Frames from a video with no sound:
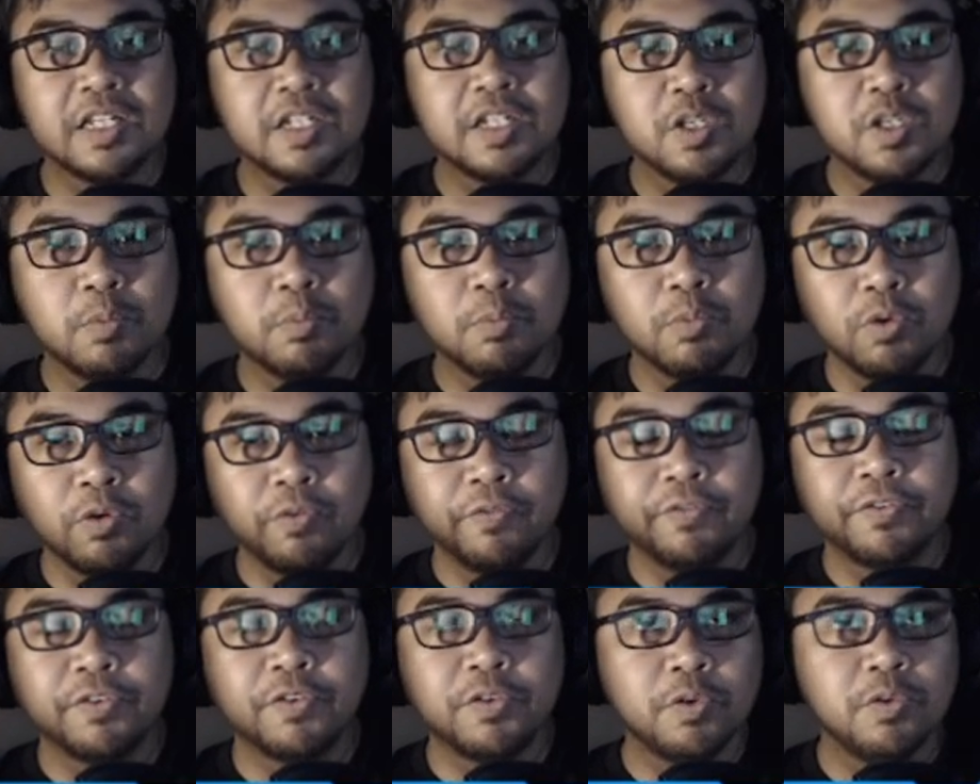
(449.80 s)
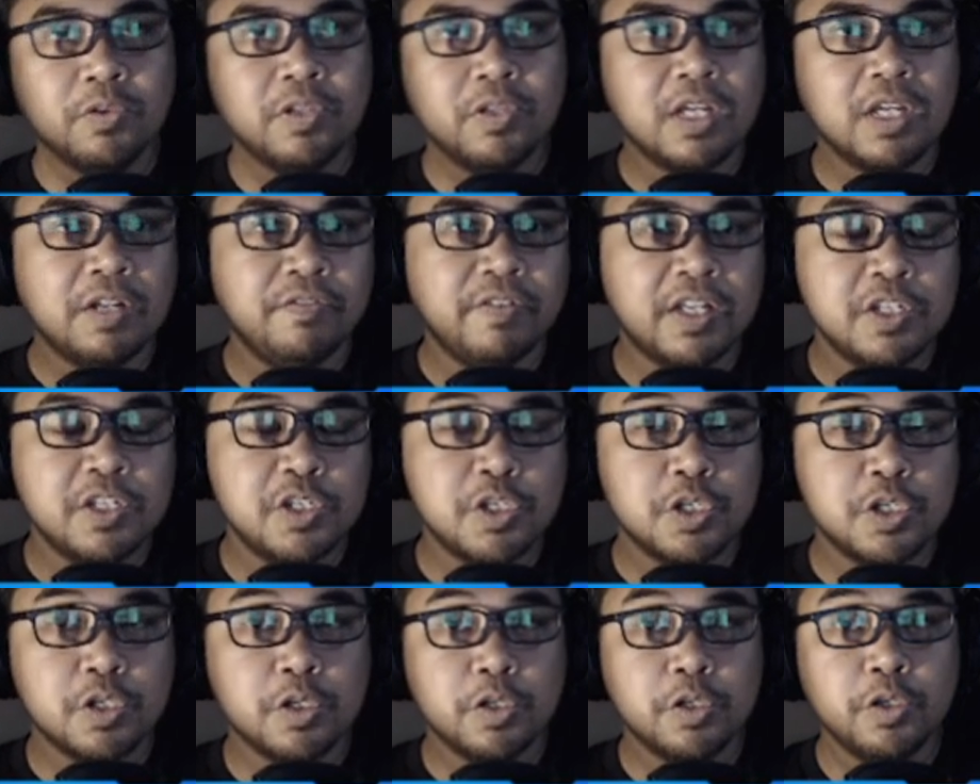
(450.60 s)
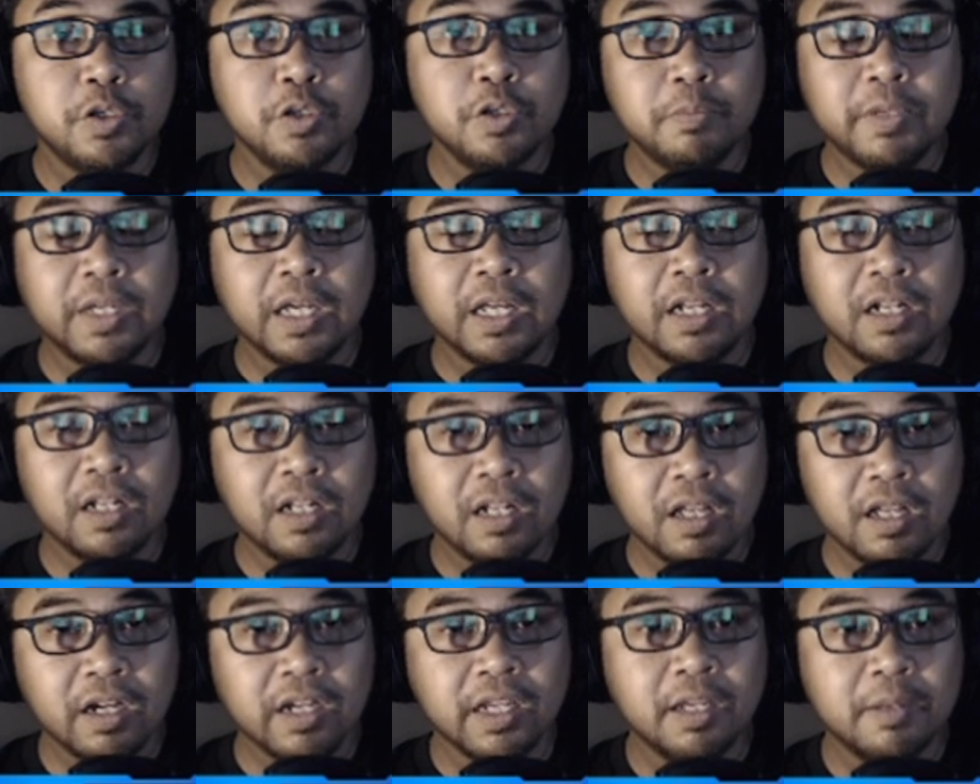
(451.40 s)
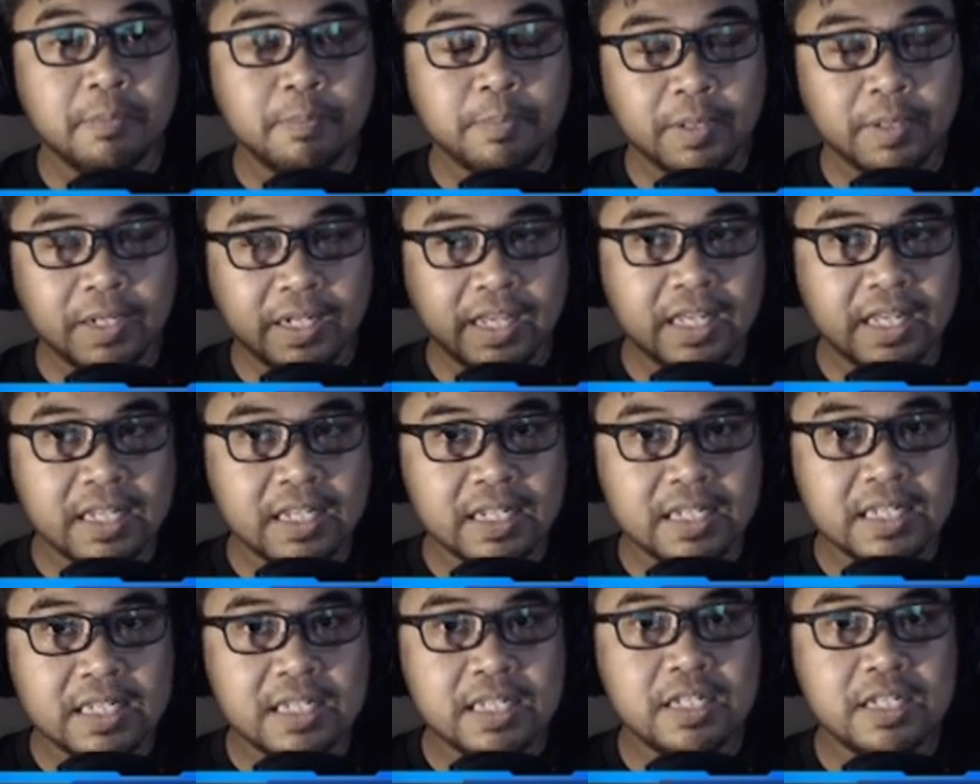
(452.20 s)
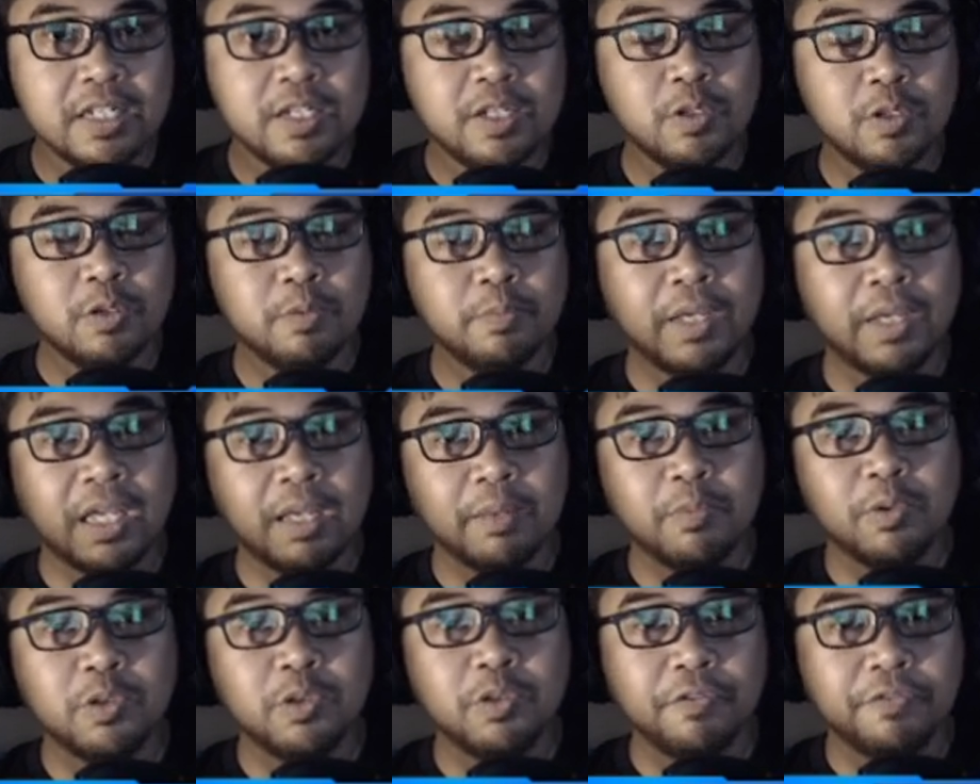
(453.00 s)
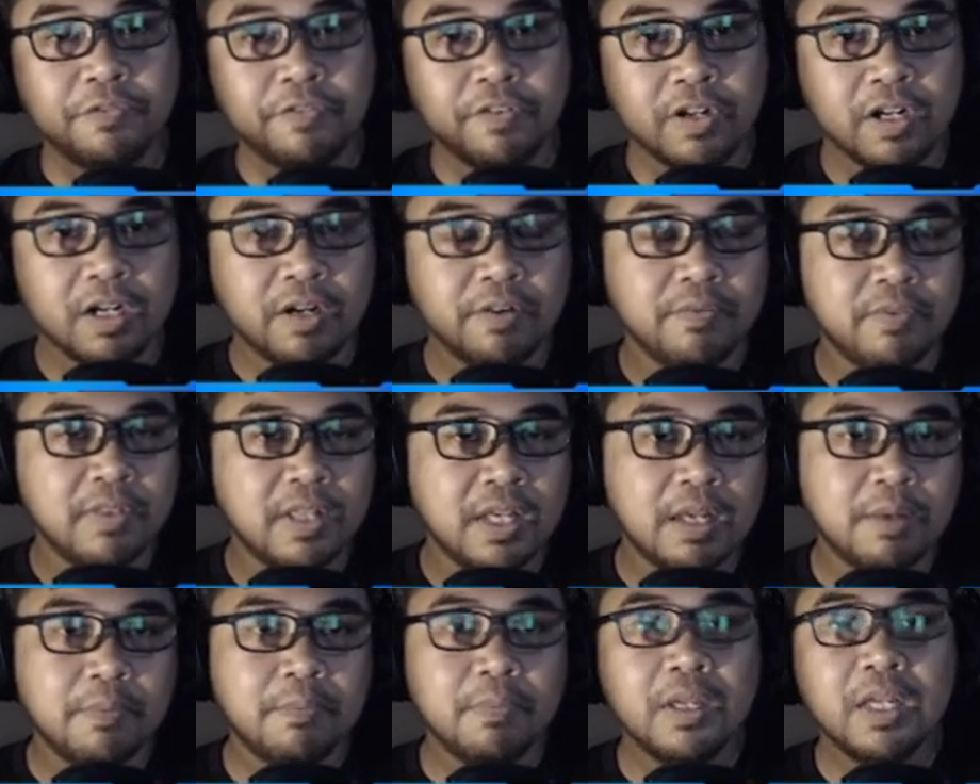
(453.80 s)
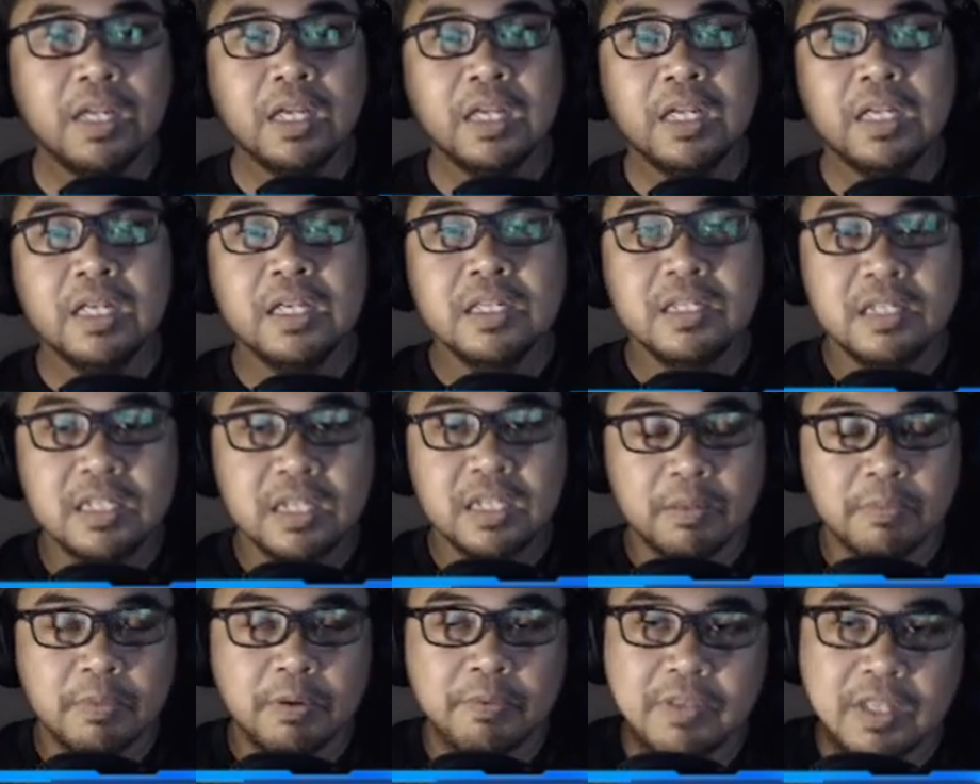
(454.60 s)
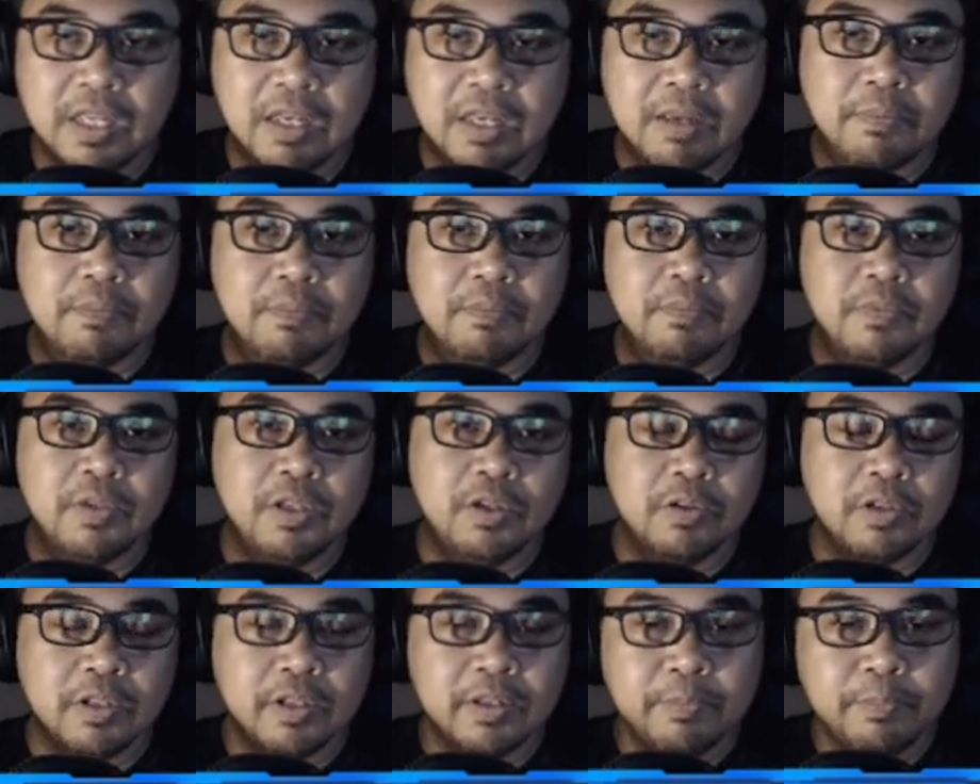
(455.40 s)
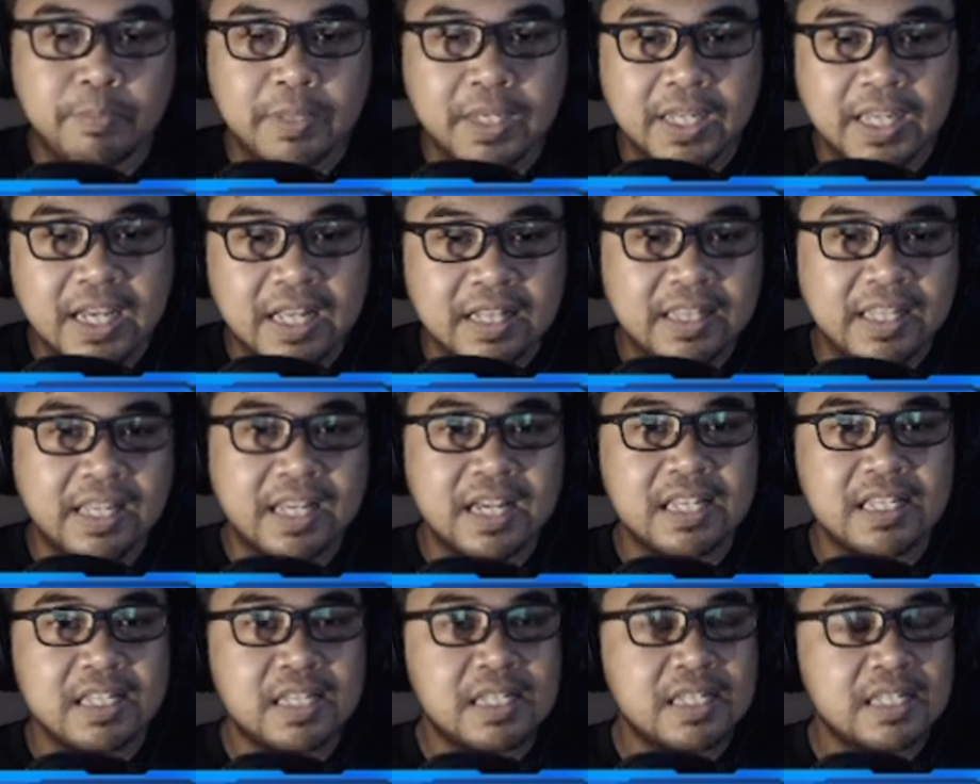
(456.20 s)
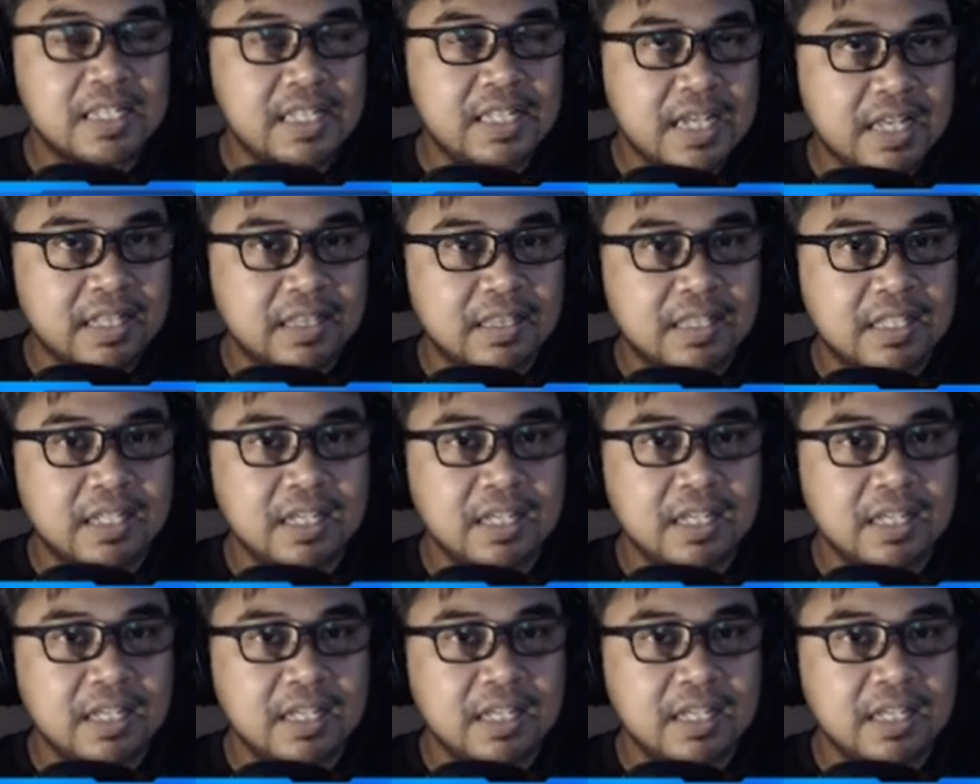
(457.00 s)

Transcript: you move through the adventure, you'll be unlocking place, you'll be able to farm them, some of them you'll be getting as a set.